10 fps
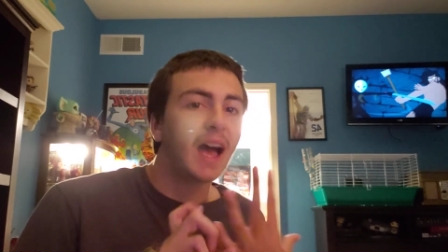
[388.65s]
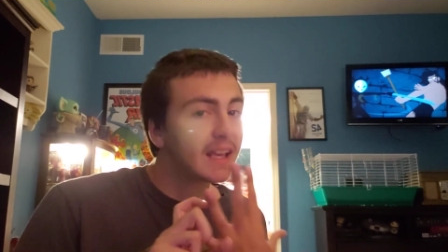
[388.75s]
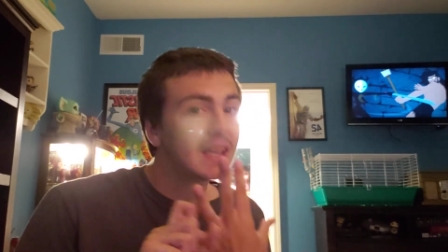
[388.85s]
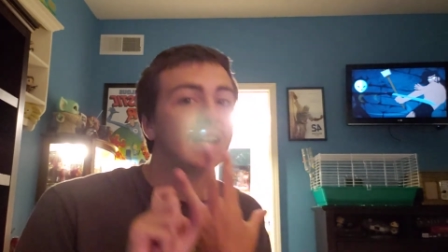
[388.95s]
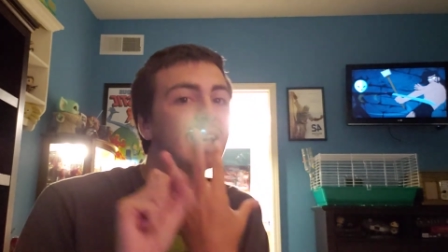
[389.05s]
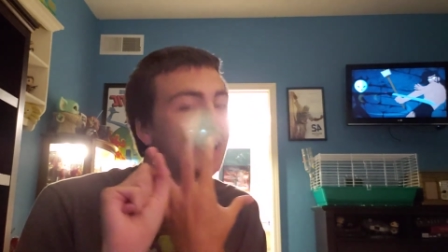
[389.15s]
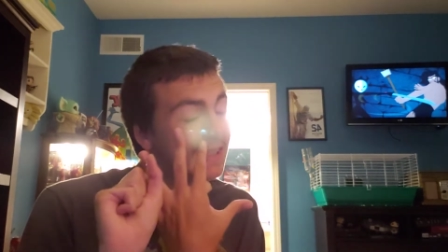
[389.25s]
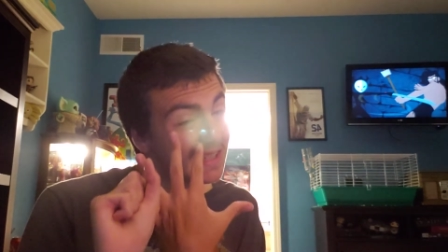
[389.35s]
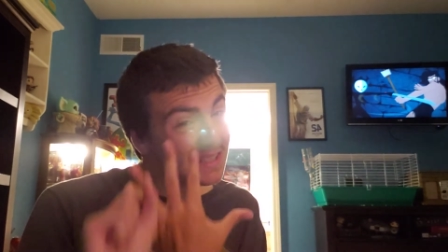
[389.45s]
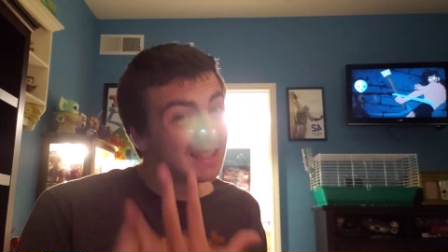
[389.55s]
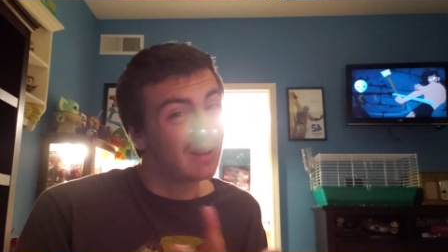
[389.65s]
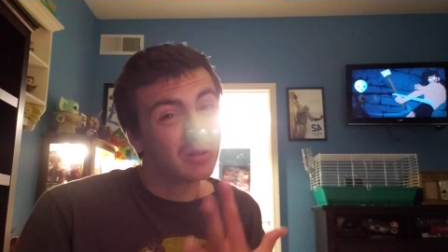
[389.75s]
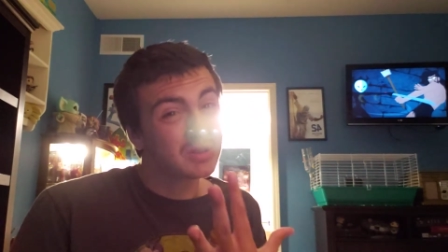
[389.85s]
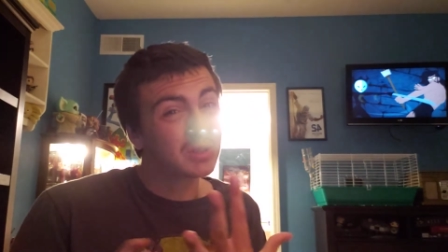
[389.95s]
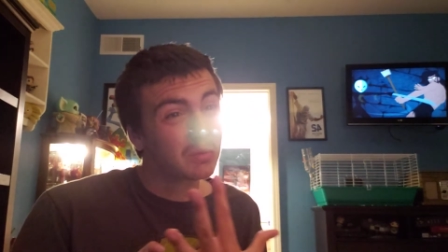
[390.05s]
Again, Disney
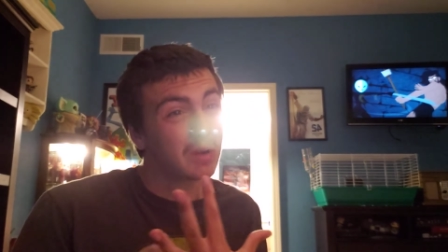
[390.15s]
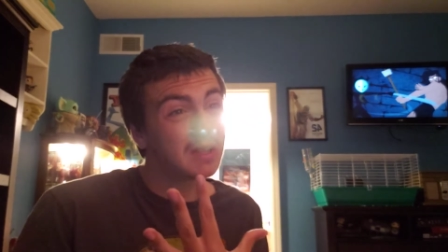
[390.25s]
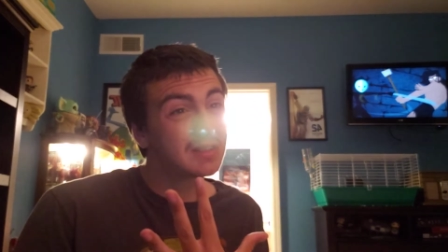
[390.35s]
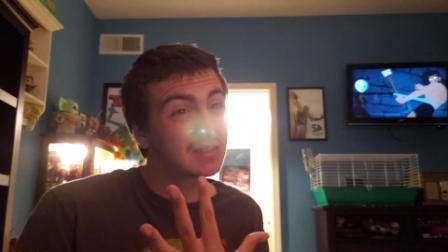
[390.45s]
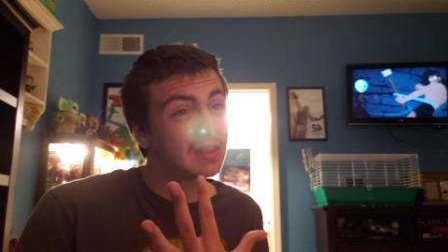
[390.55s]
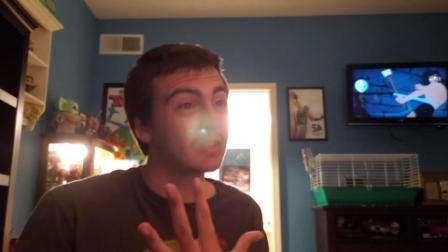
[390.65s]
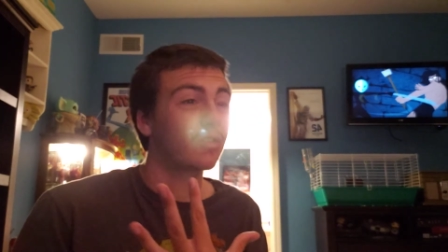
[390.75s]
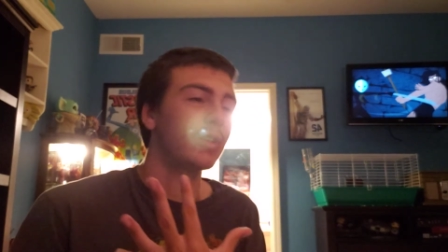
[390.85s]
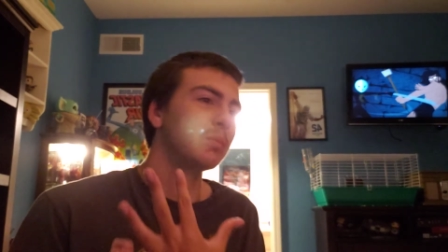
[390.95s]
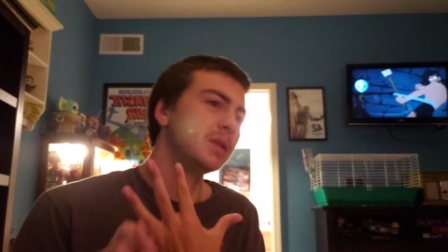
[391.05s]
owns the rights to this film.